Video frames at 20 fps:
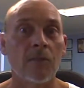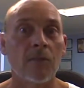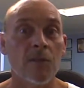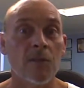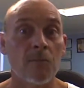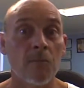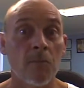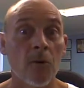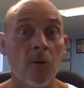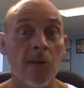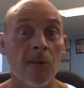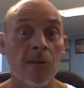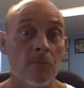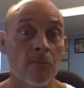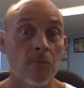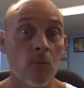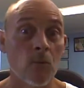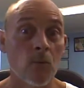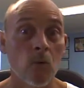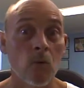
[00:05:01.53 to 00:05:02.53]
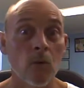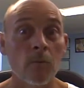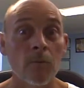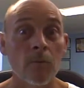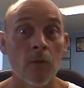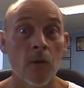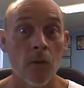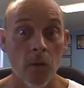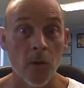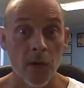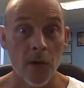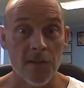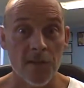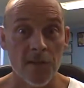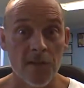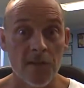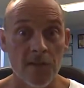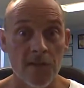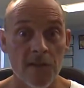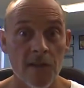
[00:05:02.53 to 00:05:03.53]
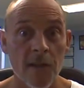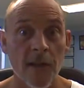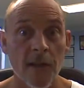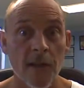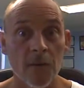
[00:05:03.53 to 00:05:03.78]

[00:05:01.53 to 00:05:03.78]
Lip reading: responding to more questions